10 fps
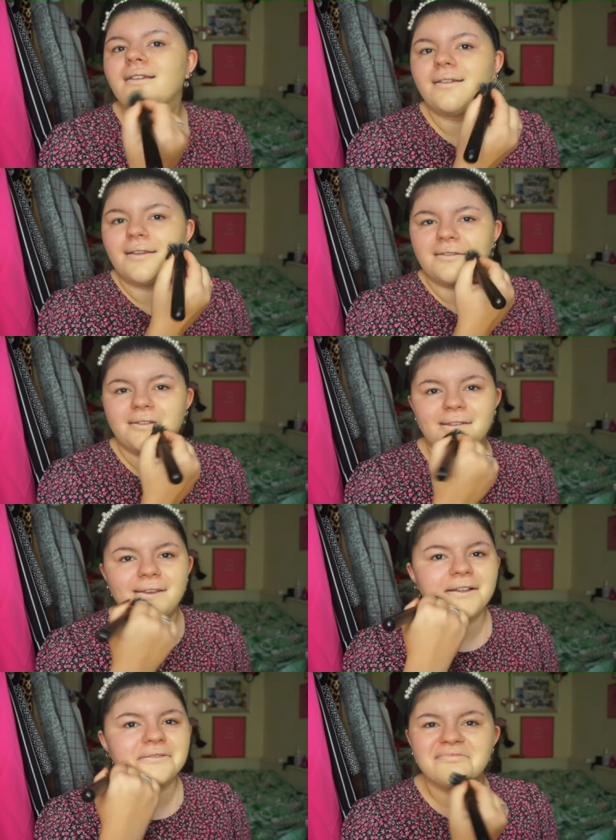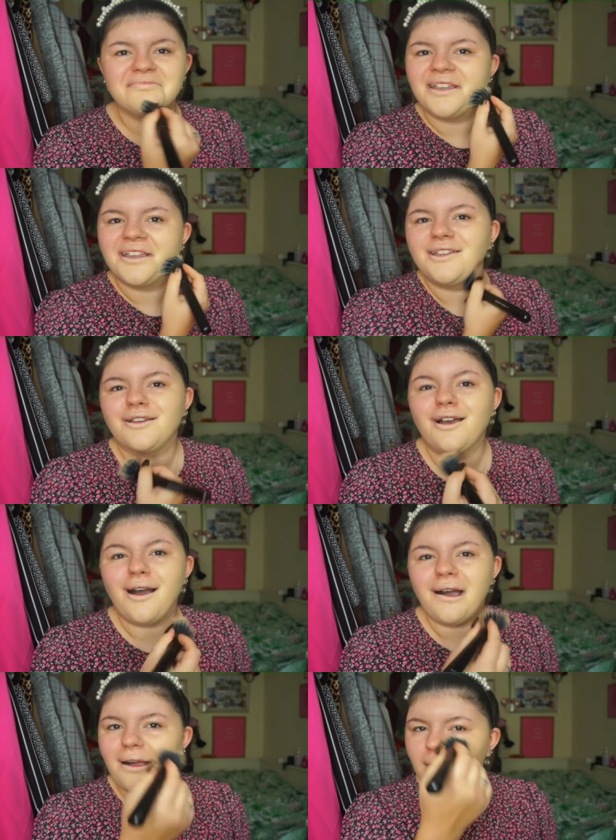and yeah.
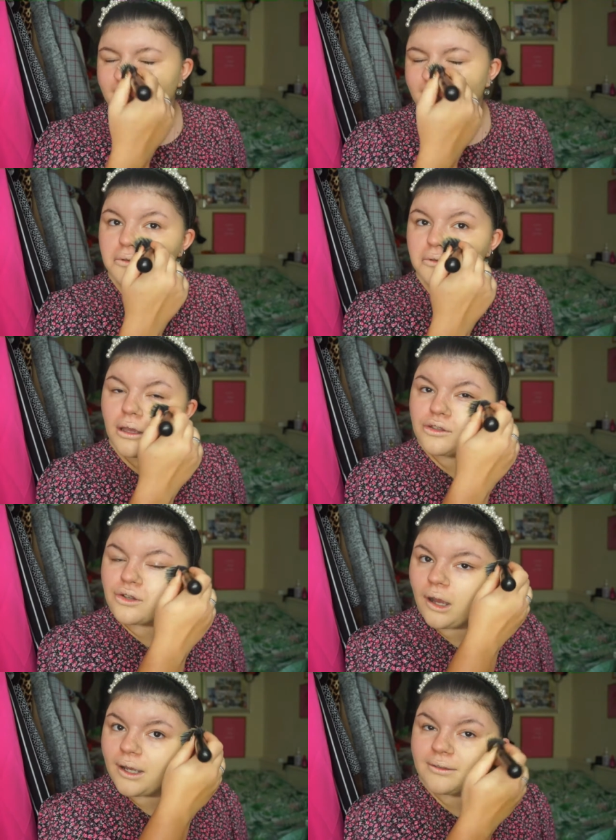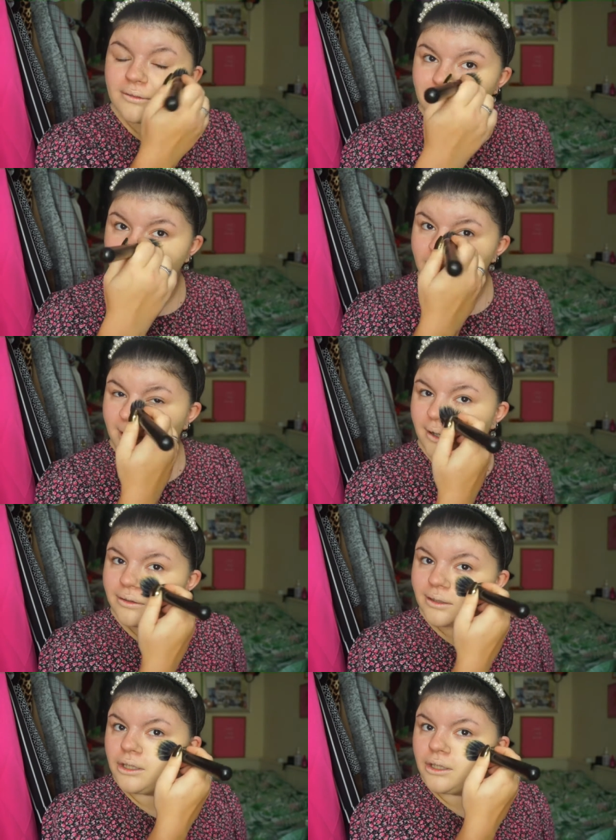I do try to eat
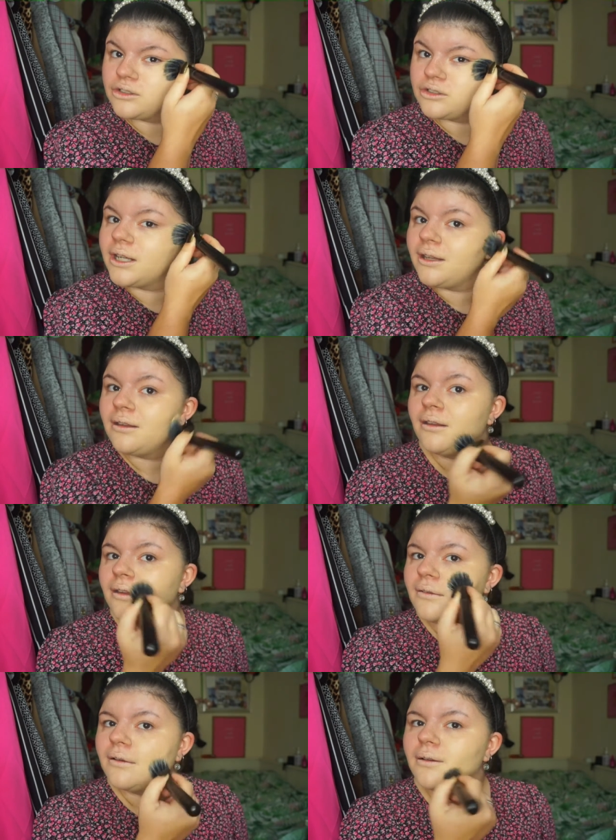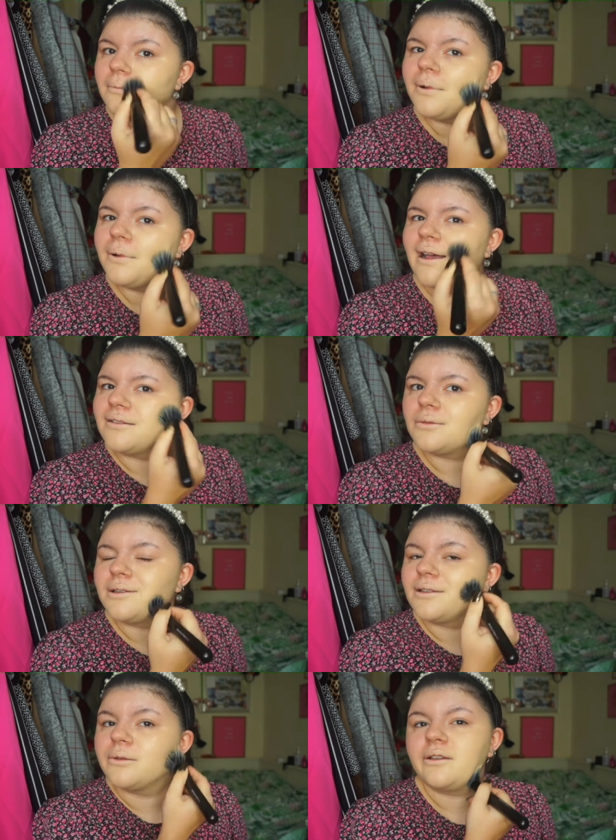healthily usually. But as
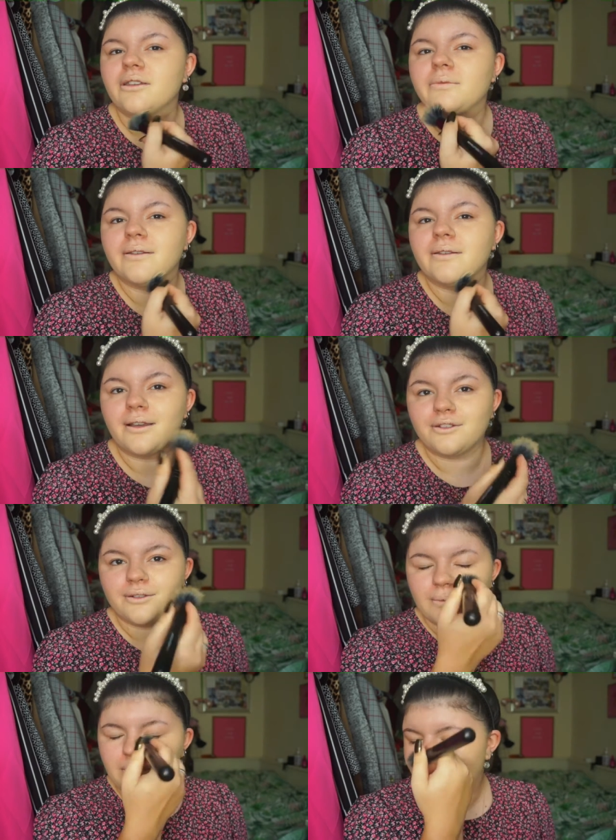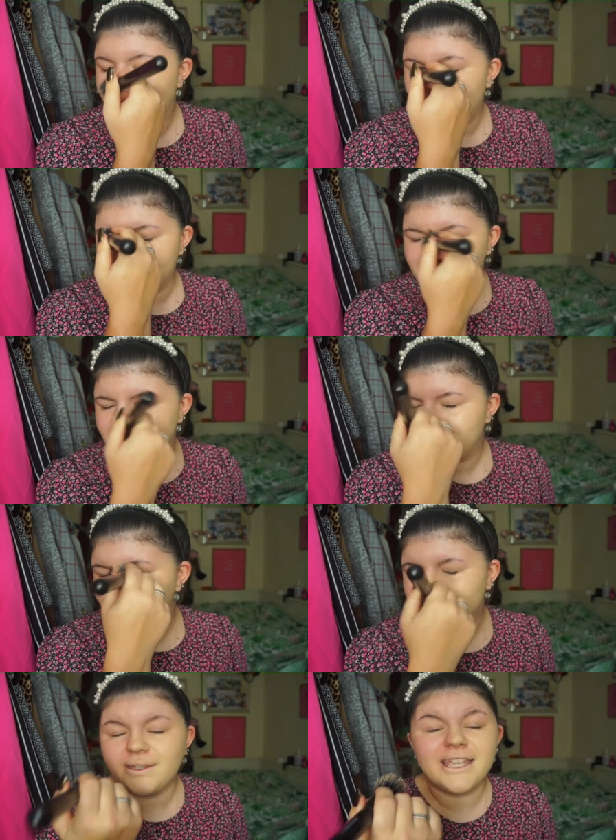2020's been such a mess,
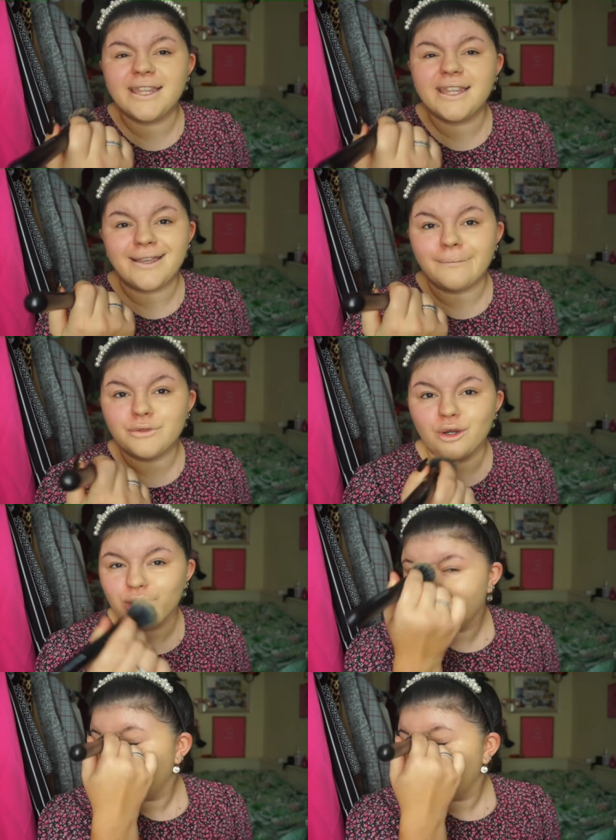eat the damn chocolate.